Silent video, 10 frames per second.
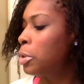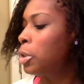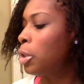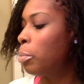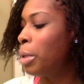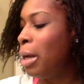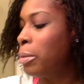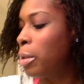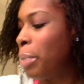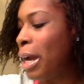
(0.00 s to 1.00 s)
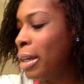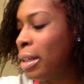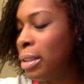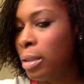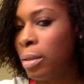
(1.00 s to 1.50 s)
So, but the back
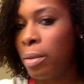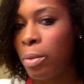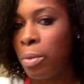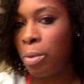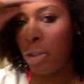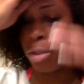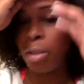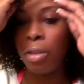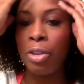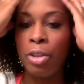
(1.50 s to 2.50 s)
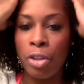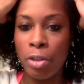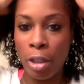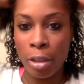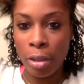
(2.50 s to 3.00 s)
is
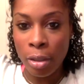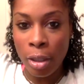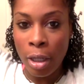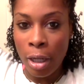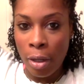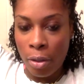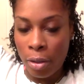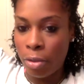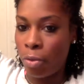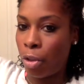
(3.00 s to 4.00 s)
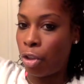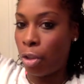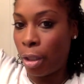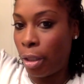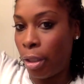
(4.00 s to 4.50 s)
shrunk, or
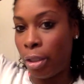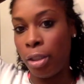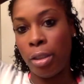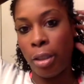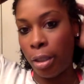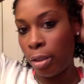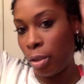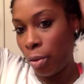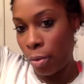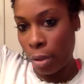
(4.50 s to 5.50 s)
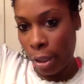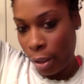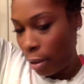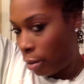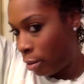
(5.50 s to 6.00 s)
shrunken, I should say. So,
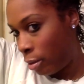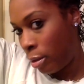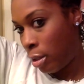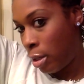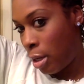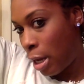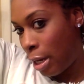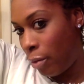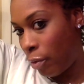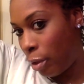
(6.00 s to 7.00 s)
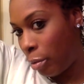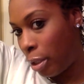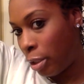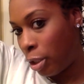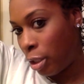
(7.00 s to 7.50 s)
like, I didn't really
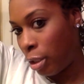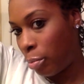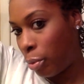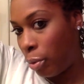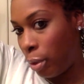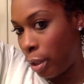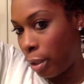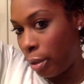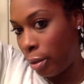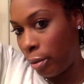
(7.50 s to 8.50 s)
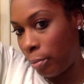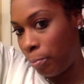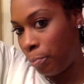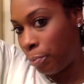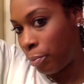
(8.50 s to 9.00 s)
get a chance to pull it
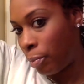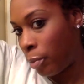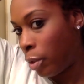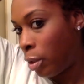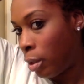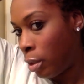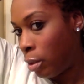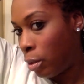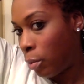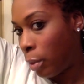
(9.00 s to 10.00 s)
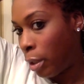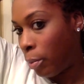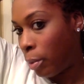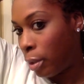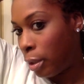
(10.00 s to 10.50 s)
the way I
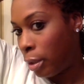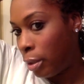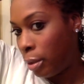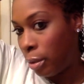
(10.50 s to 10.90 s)
wanted it.